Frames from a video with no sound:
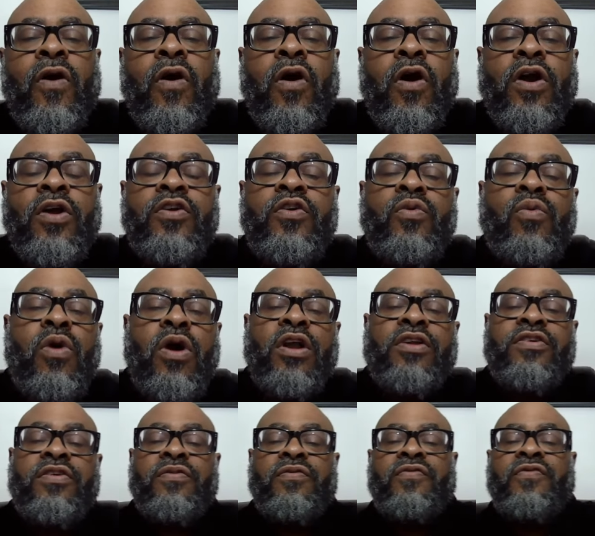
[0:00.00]
Are you
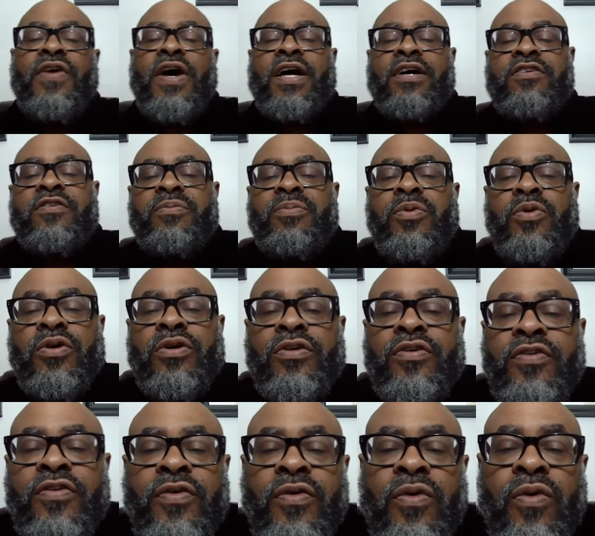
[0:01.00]
watching Fox
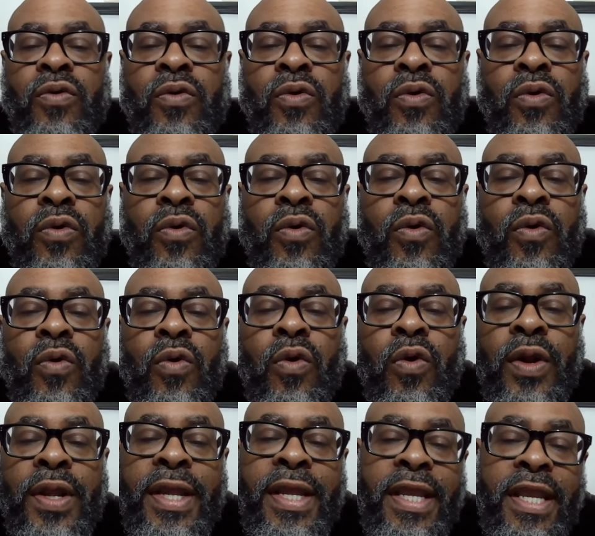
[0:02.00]
Sports
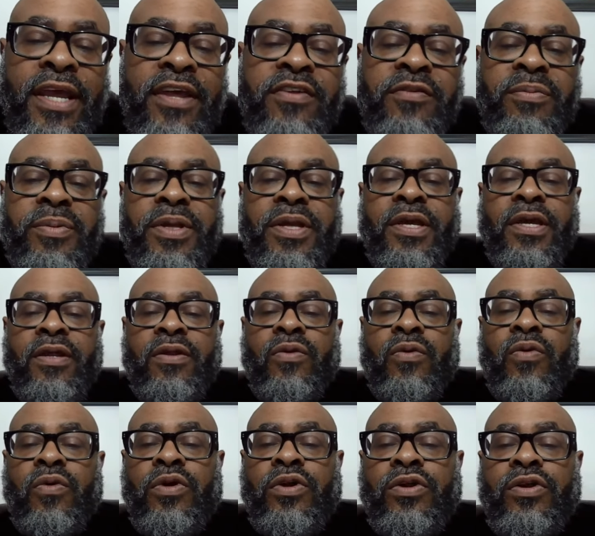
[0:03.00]
or
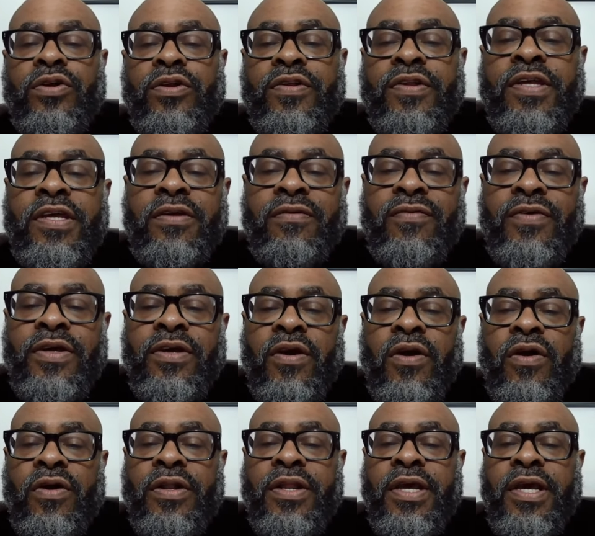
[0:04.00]
ESPN on your TV
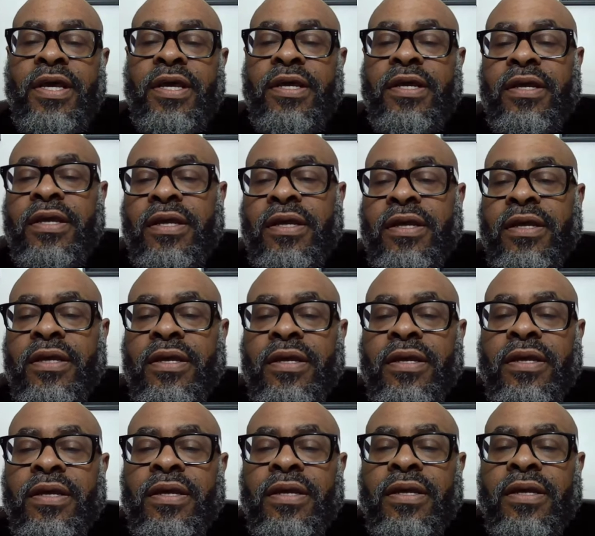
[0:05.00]
all day?
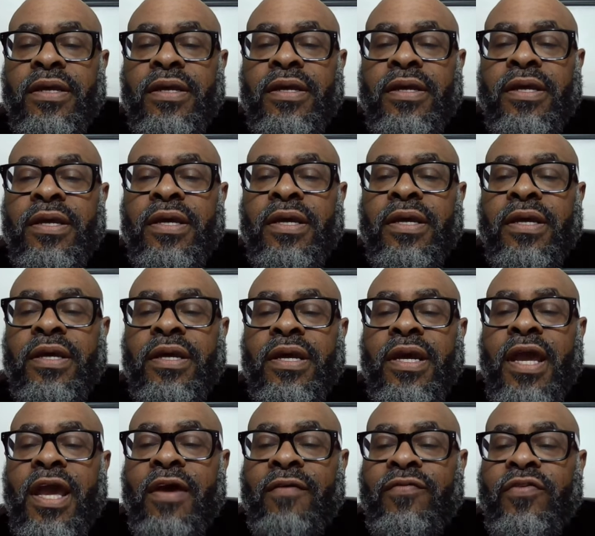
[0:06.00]

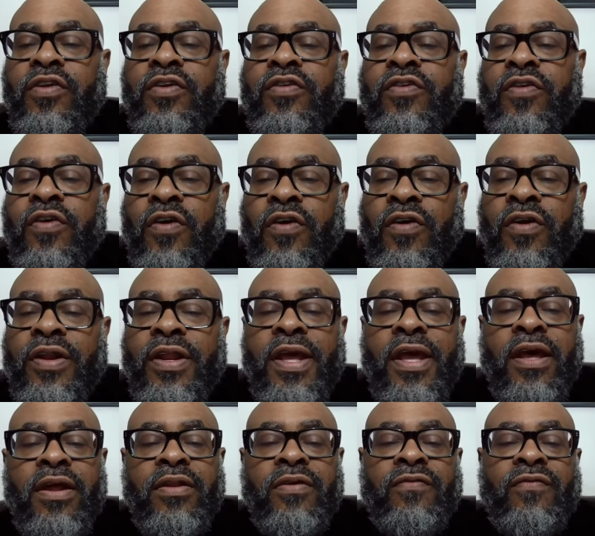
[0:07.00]
Have to turn
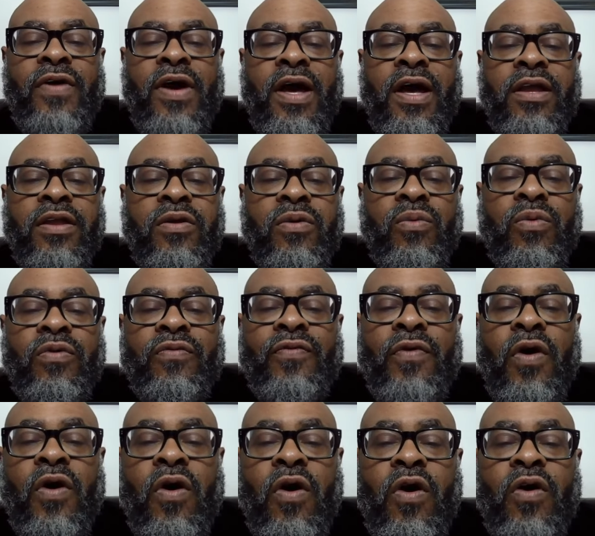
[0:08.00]
down the volume with
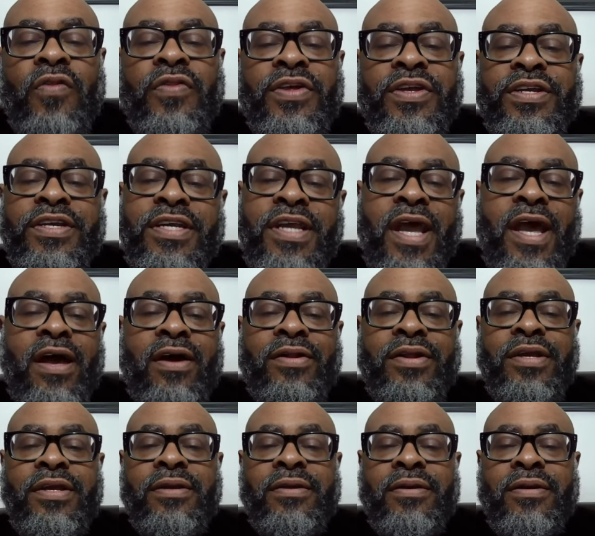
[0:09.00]
all the
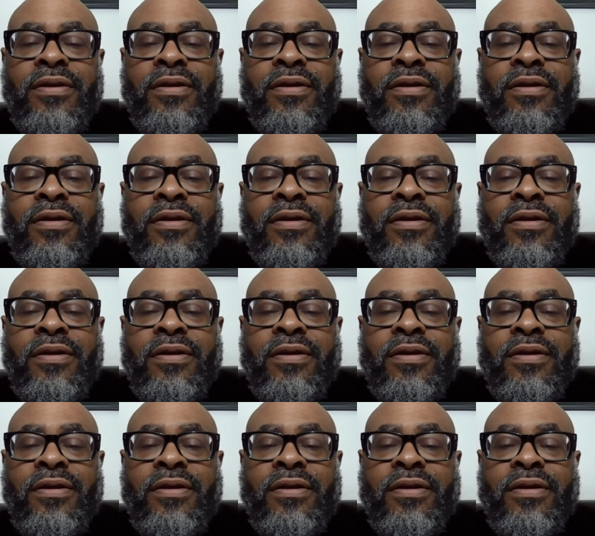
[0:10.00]
shouting?